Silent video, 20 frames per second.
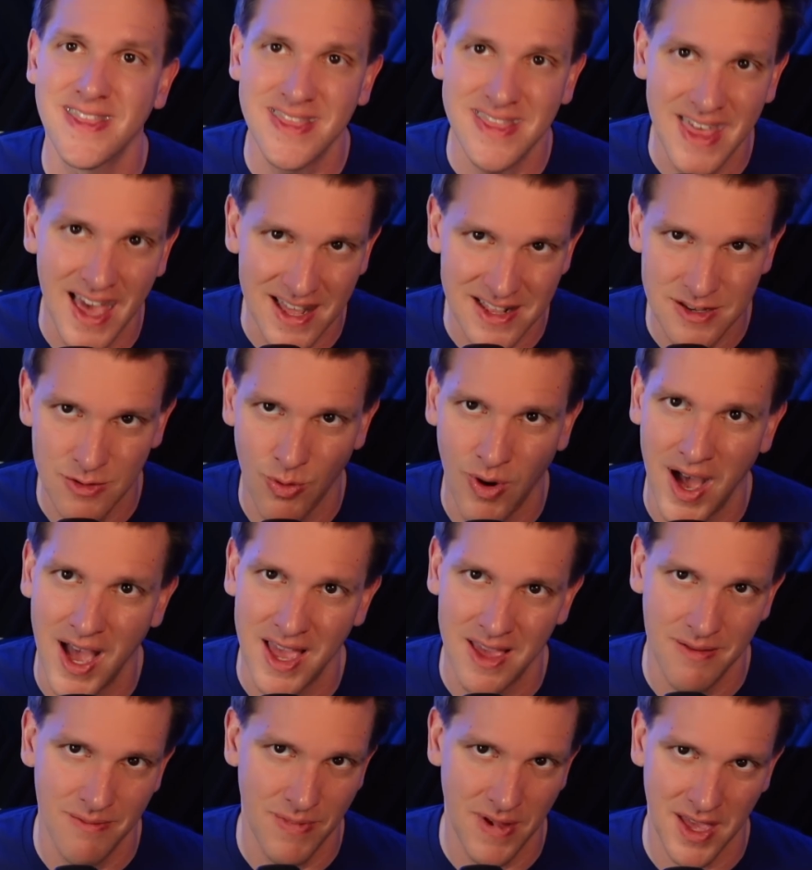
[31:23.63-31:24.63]
That's
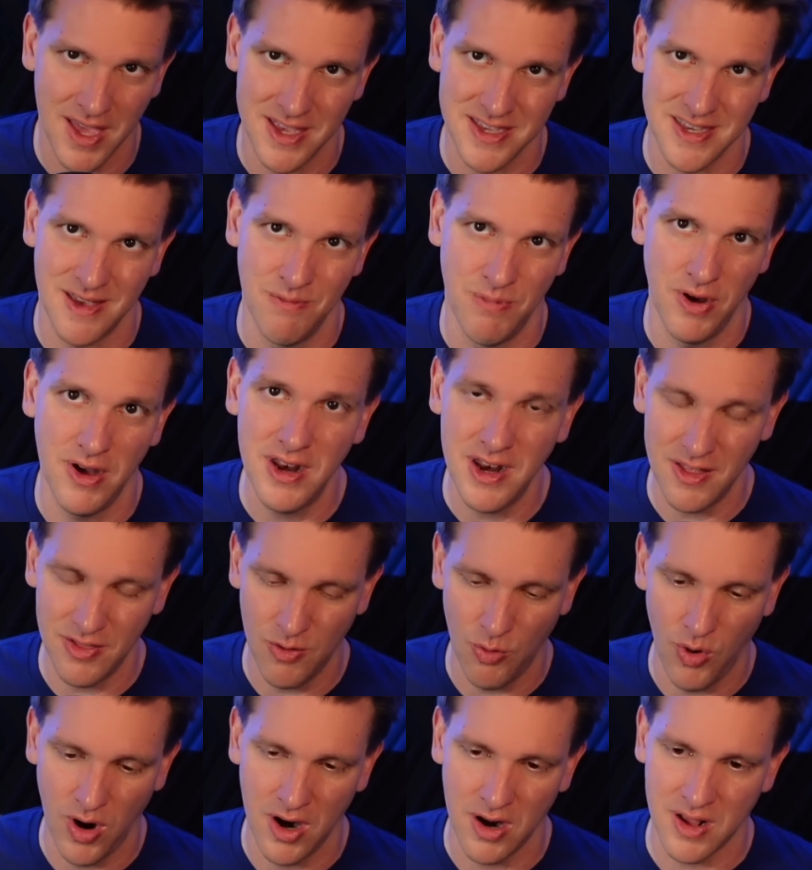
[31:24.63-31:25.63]
why, because I'm putting
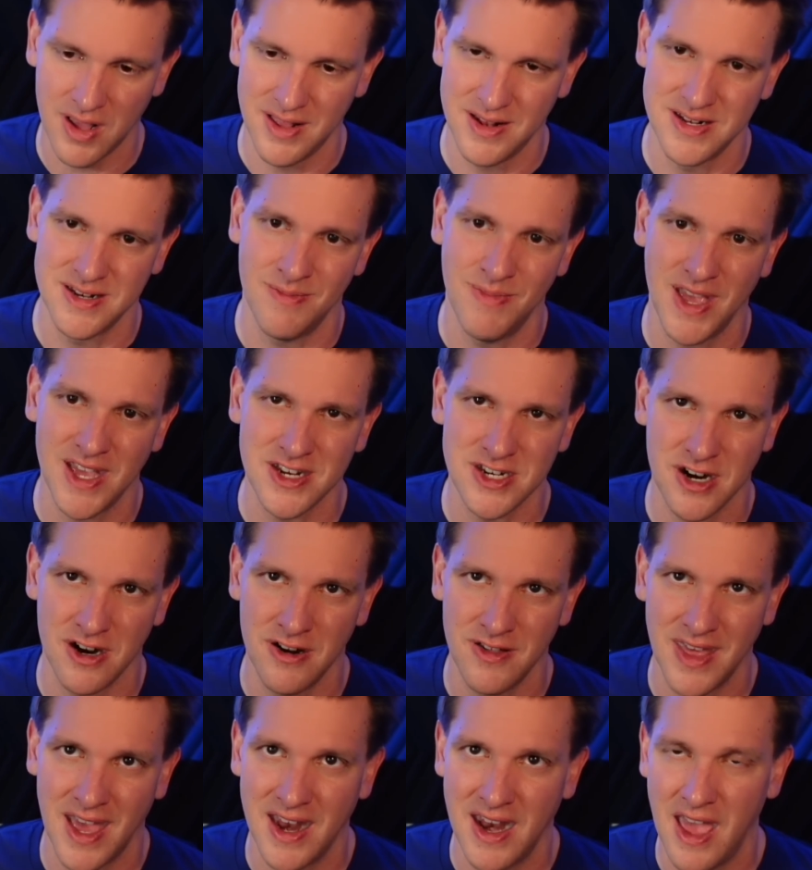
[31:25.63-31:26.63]
in the work to make
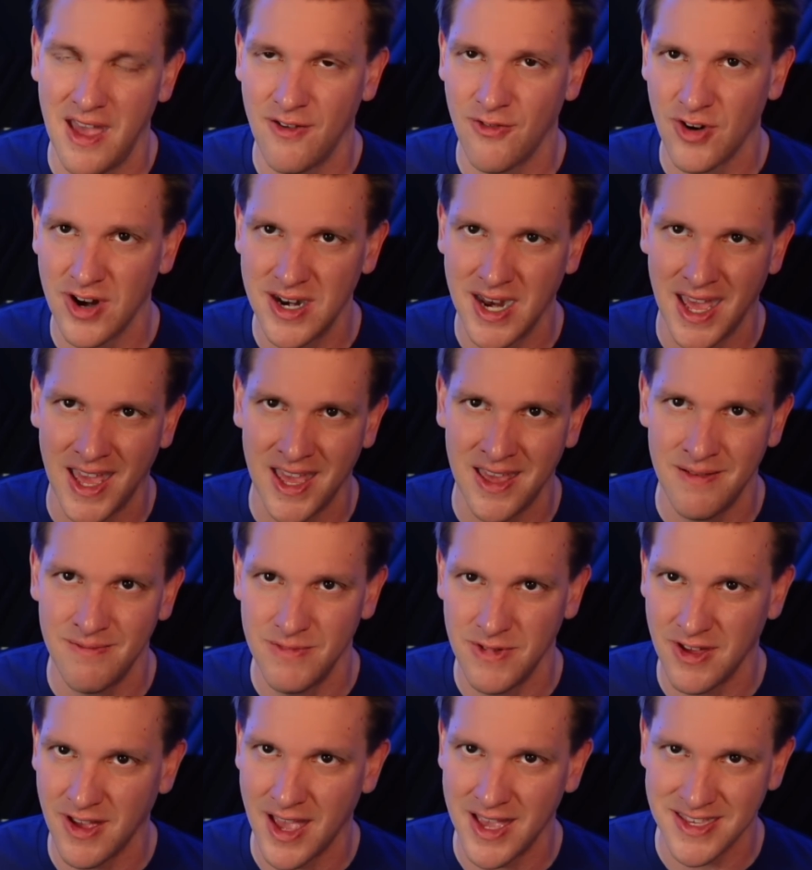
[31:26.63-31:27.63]
sure that every day
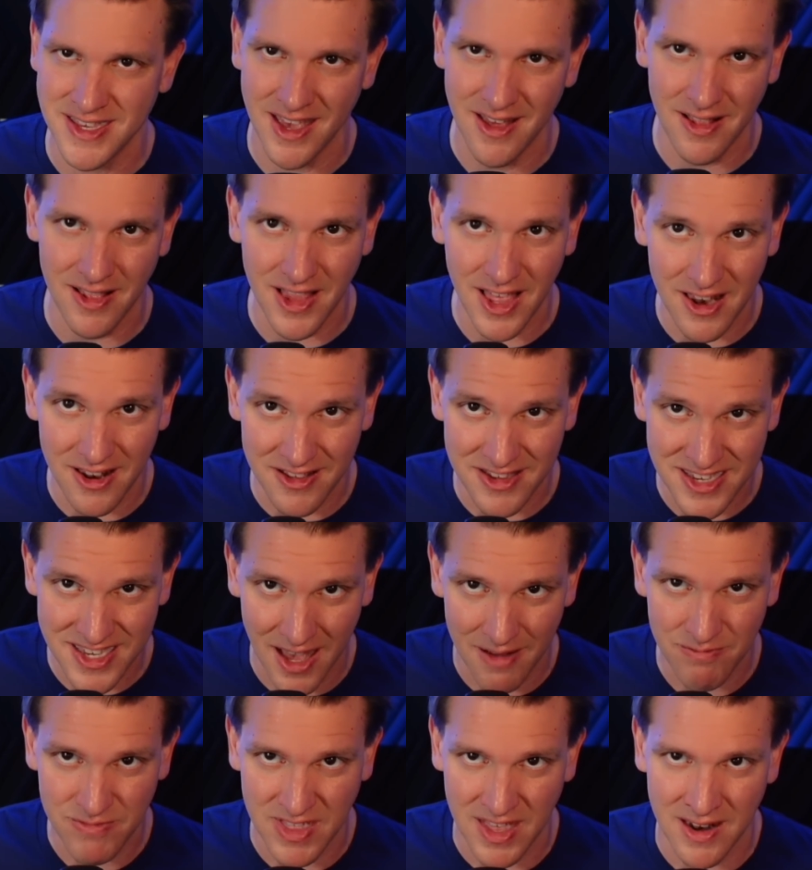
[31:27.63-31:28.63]
you guys get a little
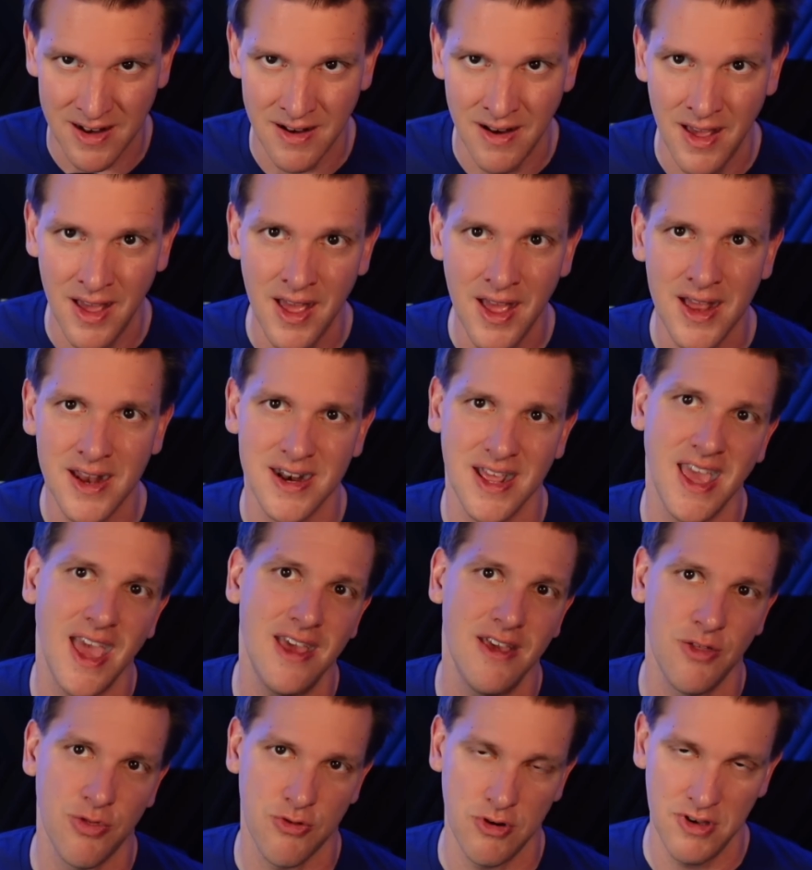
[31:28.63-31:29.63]
something to
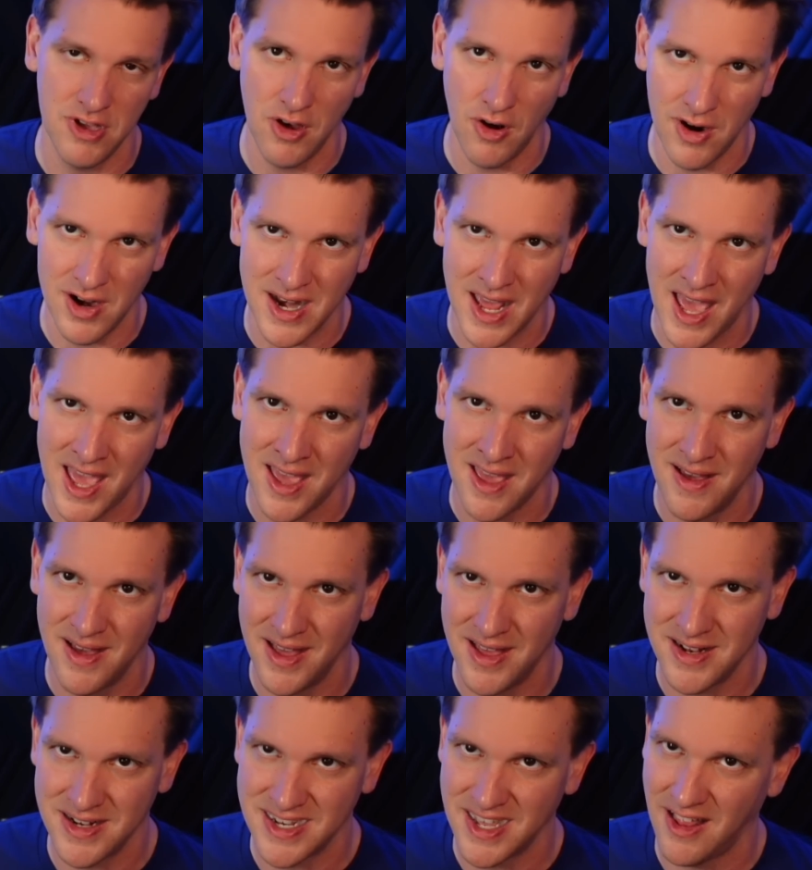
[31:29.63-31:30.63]
get you through your day
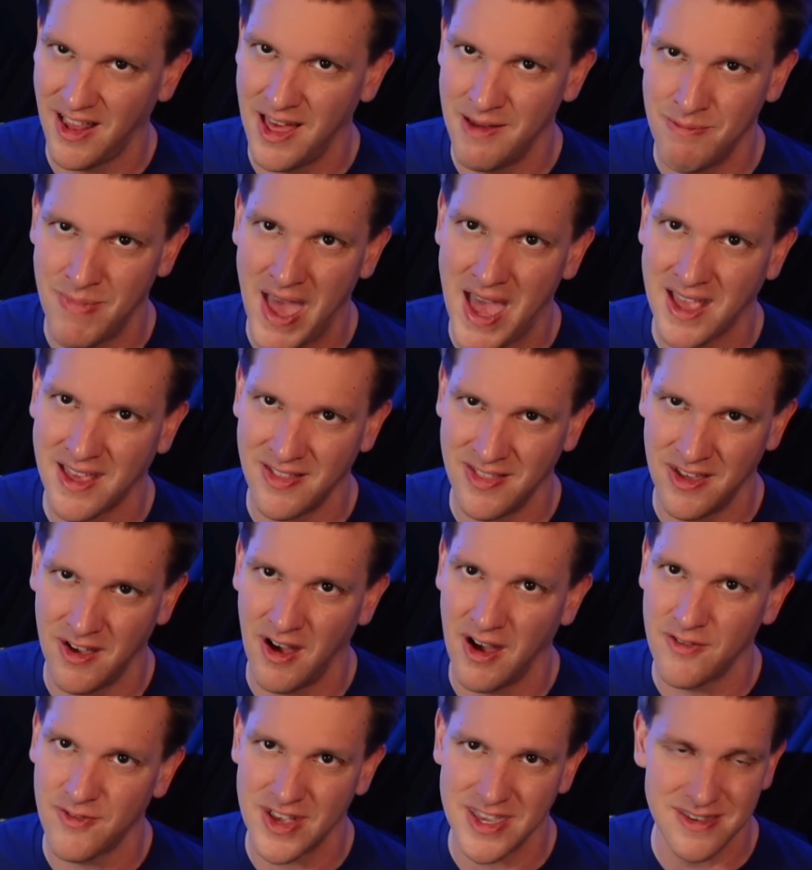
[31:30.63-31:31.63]
until I'm back in
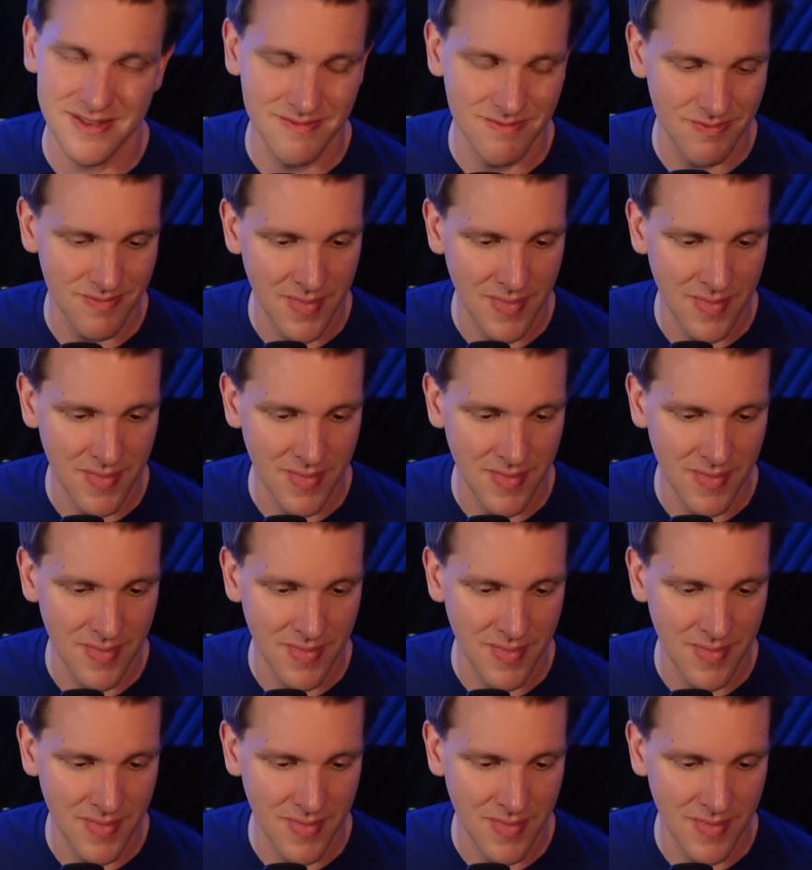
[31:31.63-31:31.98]
the office.